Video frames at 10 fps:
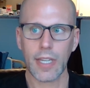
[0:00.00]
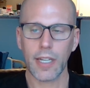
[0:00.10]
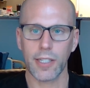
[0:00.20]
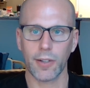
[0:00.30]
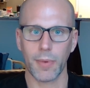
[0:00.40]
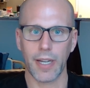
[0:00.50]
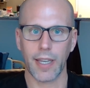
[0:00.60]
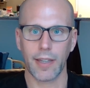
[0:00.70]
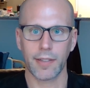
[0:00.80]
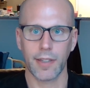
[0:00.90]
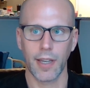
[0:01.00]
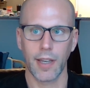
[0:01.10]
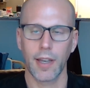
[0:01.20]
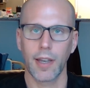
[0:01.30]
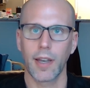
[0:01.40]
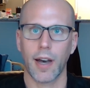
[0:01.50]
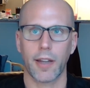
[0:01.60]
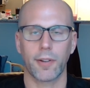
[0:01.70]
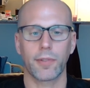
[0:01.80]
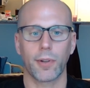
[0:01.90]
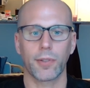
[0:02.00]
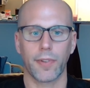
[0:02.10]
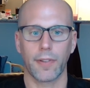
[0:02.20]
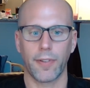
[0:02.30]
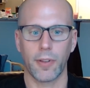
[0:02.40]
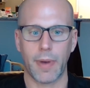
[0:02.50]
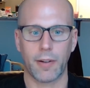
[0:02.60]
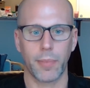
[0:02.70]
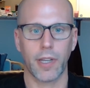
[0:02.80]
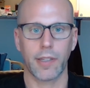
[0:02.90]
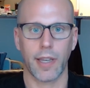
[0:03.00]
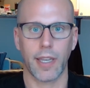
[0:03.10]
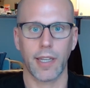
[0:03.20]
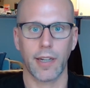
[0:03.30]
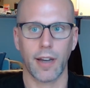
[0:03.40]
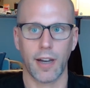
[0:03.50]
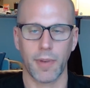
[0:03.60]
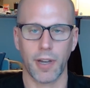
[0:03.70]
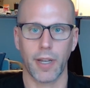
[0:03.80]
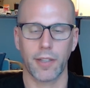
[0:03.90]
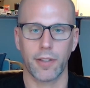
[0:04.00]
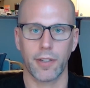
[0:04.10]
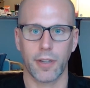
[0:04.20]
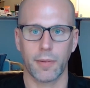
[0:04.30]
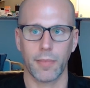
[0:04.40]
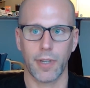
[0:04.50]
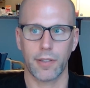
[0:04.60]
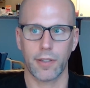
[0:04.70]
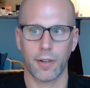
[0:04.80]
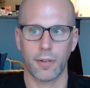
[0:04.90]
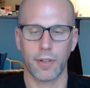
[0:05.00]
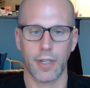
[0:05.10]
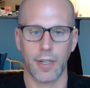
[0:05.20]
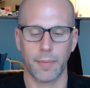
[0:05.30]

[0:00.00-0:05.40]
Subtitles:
And so in my case, I don't dose for the full amount because I eat it on my way to the gym. And so